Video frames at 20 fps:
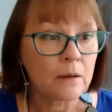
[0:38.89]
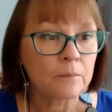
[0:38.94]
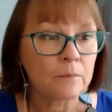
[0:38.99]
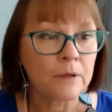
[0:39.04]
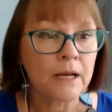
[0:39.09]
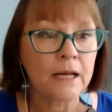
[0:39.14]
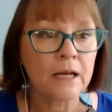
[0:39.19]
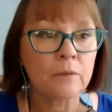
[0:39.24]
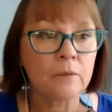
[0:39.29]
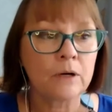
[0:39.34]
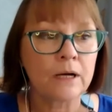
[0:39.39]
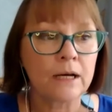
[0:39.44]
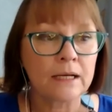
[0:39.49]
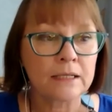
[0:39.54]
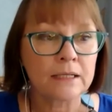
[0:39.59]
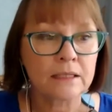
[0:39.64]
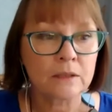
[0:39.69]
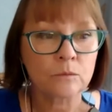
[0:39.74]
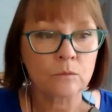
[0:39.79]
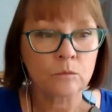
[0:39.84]
But anyway,
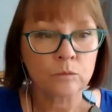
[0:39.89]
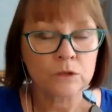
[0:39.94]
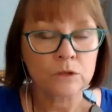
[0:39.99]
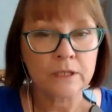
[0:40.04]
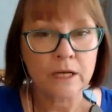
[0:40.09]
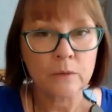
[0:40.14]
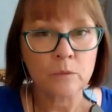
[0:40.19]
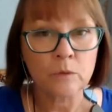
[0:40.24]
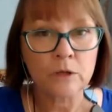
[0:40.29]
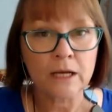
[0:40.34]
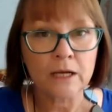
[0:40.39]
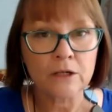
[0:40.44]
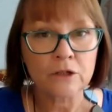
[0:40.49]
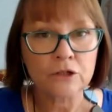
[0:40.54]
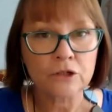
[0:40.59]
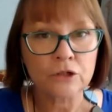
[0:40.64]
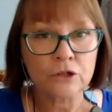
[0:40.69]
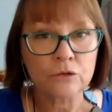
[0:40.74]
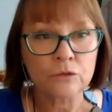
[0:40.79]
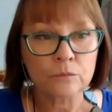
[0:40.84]
as I said, today we're going
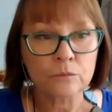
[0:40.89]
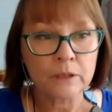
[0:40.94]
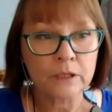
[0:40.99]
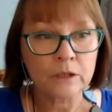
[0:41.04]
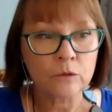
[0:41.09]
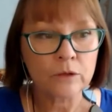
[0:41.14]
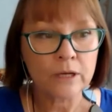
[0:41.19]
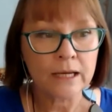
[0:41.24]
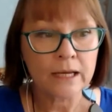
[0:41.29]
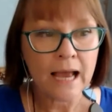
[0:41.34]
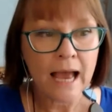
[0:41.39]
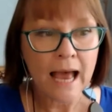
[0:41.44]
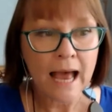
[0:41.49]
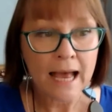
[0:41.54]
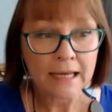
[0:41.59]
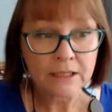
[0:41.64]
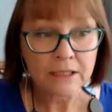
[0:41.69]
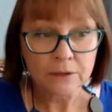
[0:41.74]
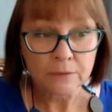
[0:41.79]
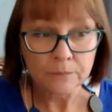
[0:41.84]
to be looking
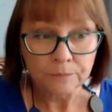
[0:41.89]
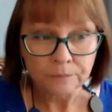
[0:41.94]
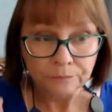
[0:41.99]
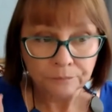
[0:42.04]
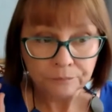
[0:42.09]
at